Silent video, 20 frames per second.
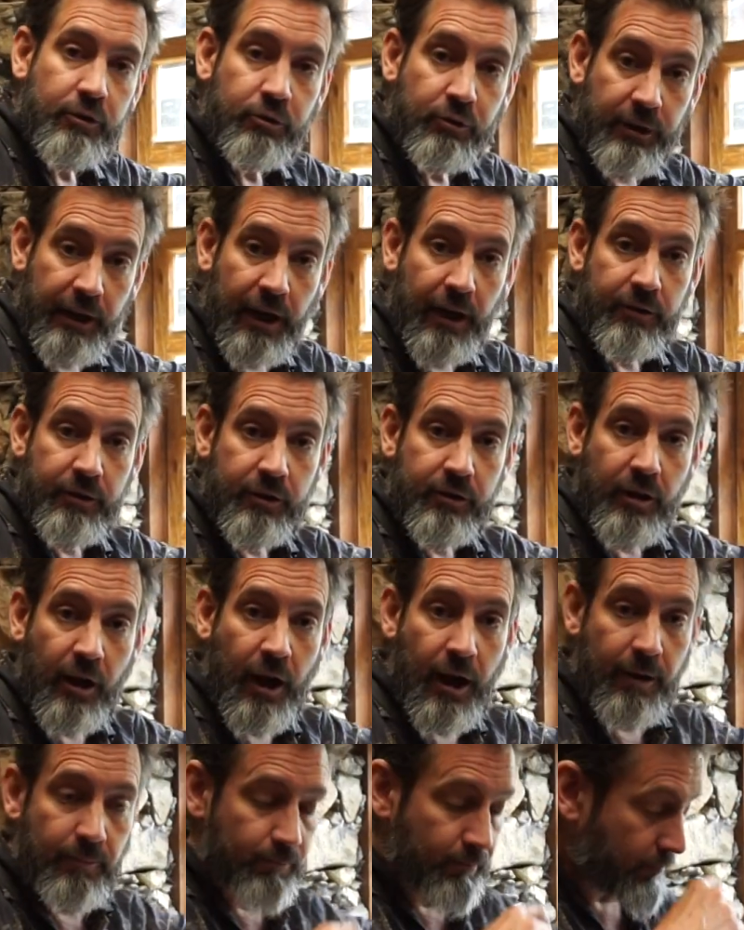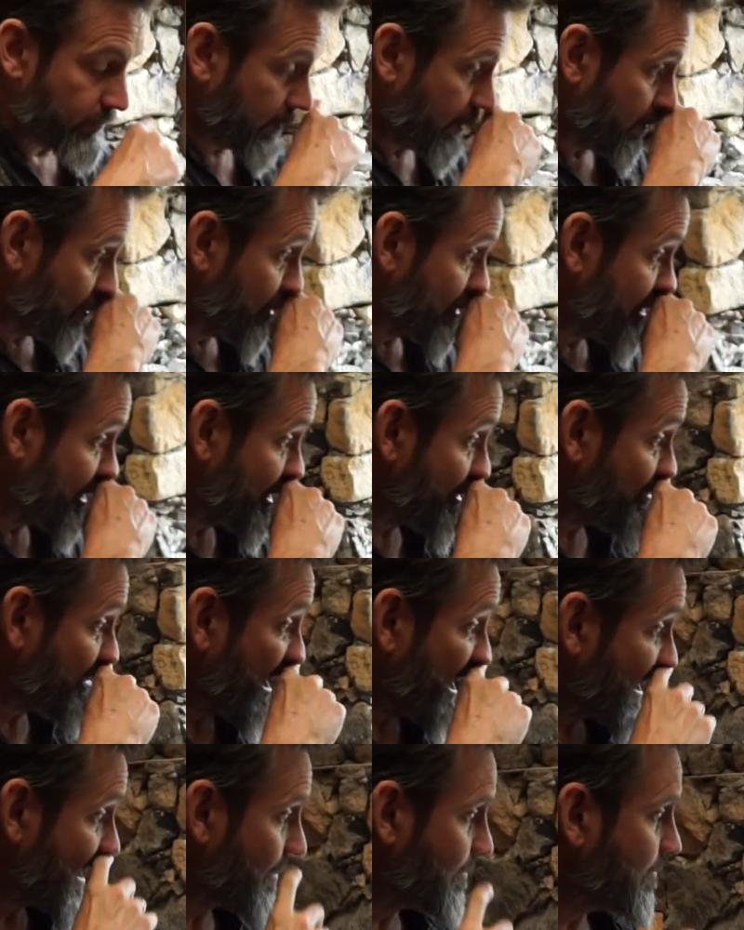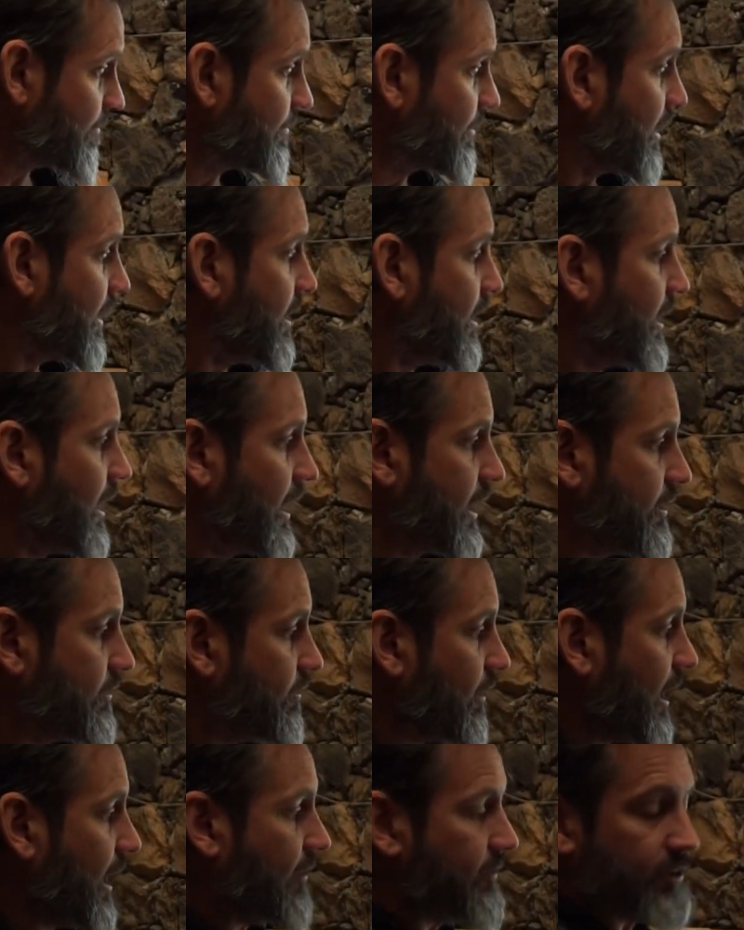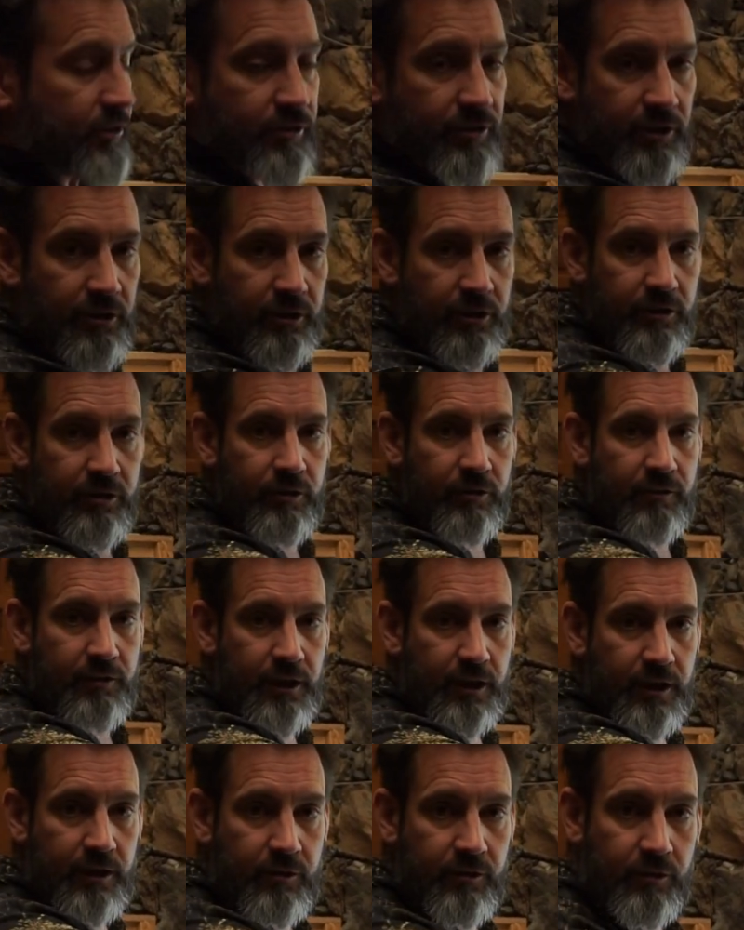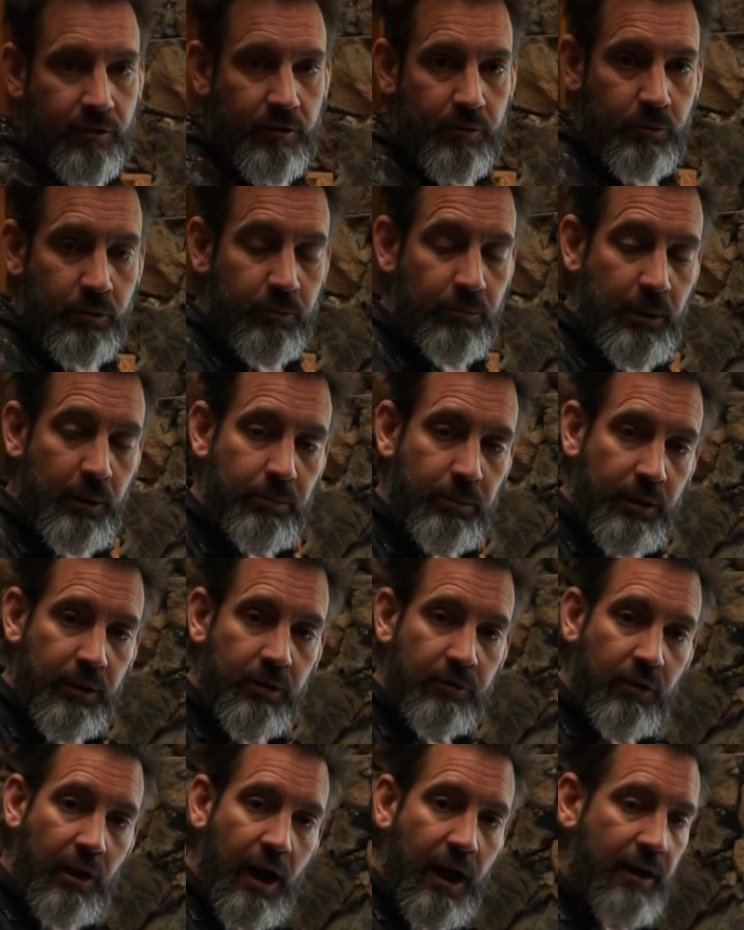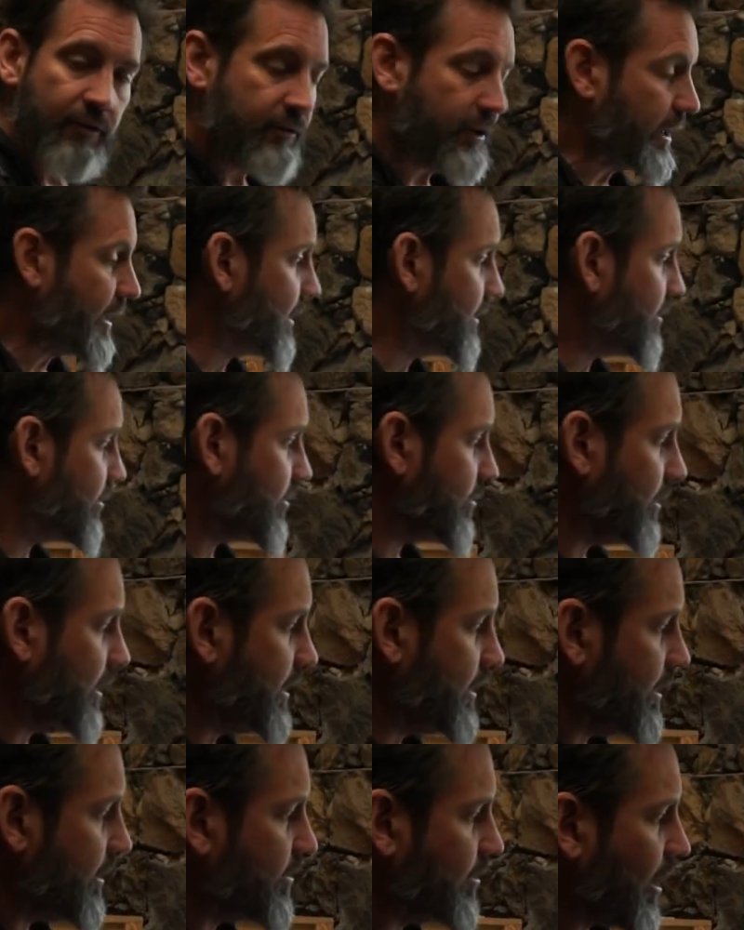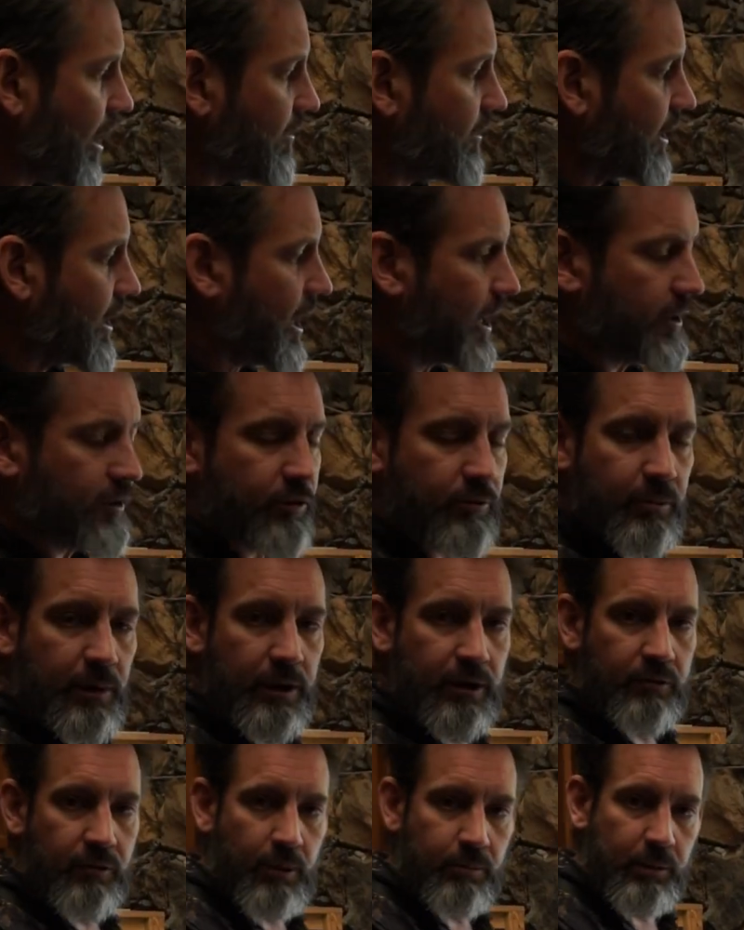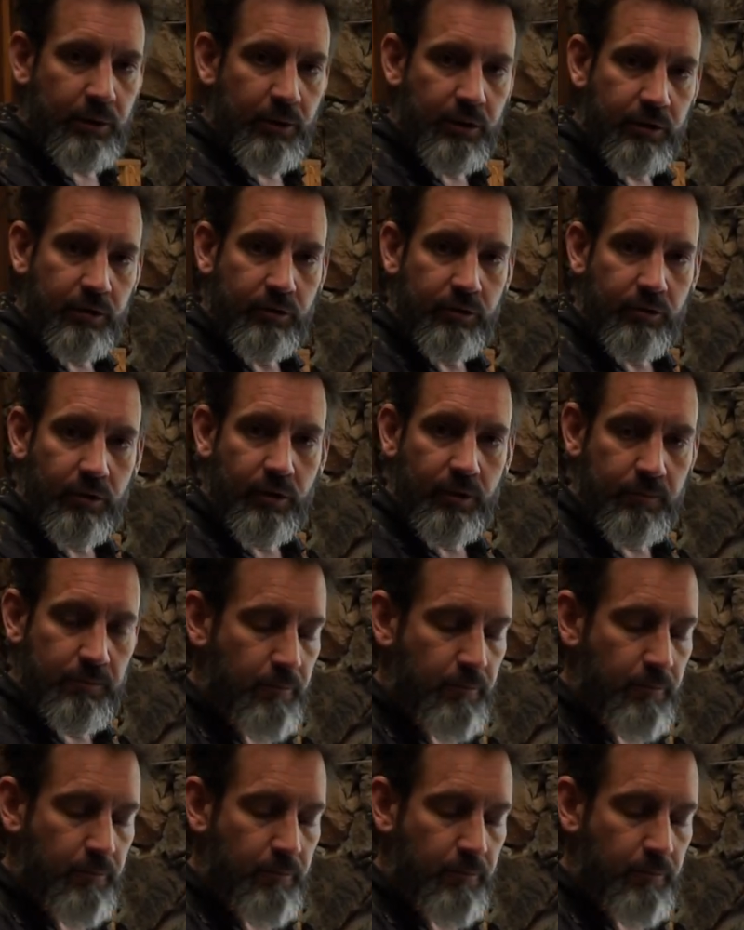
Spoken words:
tree out the top, roots on the bottom. And if I have a series of these, when people arrive, they can see these avocados being reproduced.